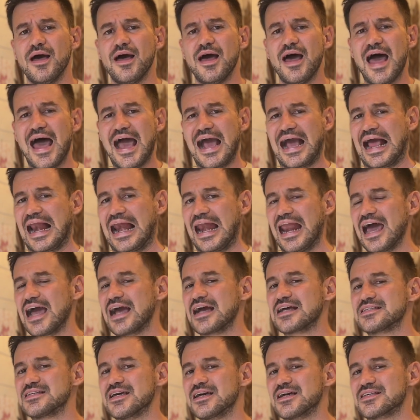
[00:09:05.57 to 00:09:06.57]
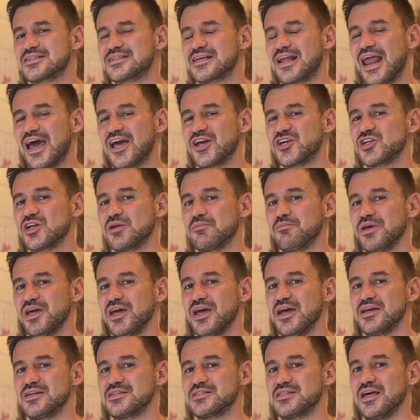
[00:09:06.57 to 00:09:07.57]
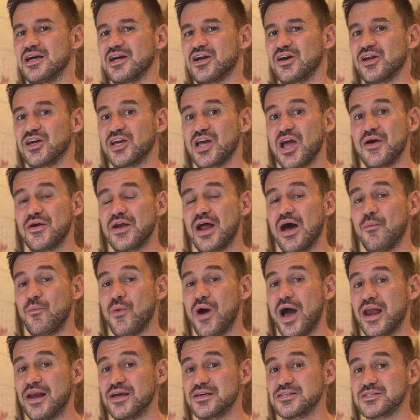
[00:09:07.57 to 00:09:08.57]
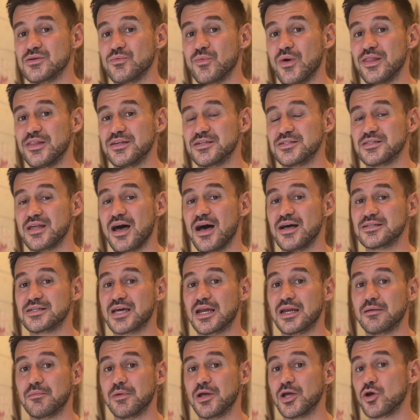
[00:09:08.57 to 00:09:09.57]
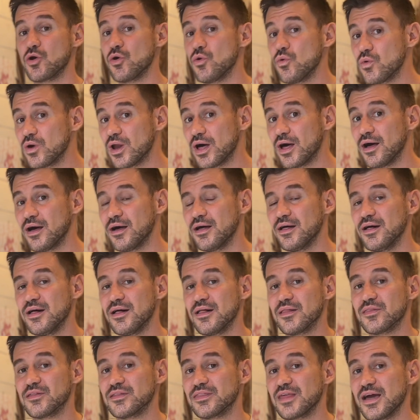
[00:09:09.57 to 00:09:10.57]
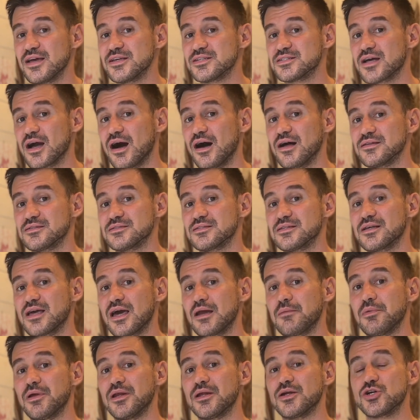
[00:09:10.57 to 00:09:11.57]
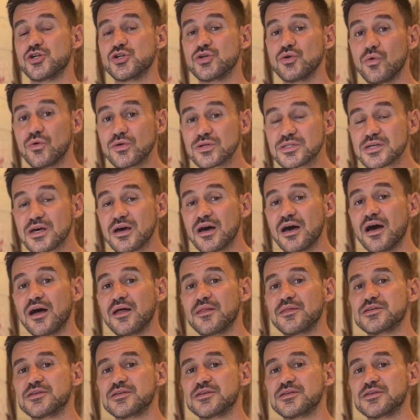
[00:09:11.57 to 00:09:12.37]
eclectic selection of beers that are going to go down well as the weather starts getting a bit cooler, the days start getting a bit shorter.